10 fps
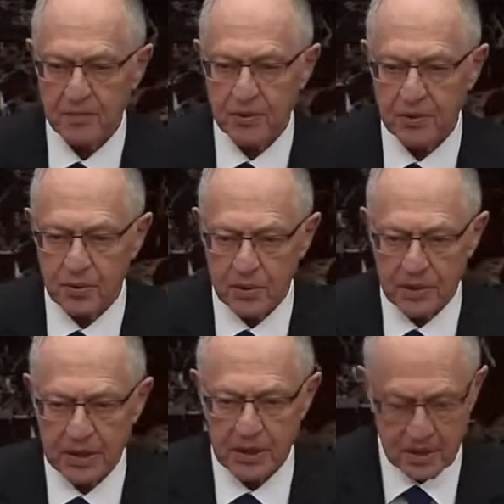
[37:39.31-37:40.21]

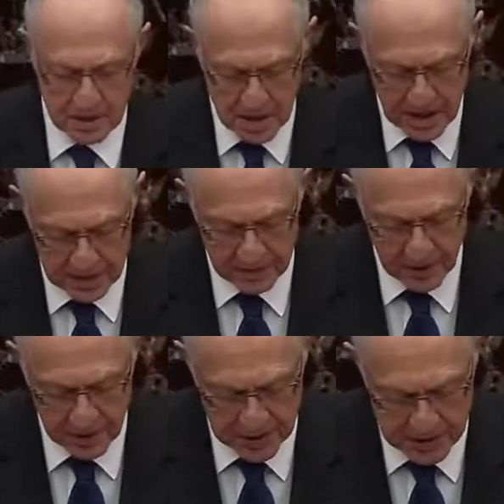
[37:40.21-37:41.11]
purely
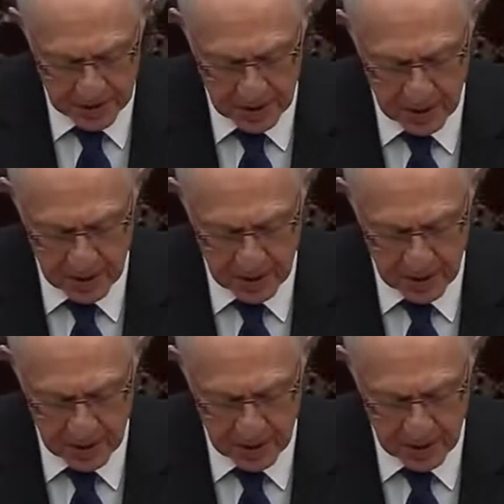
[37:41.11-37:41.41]
nonpartisan.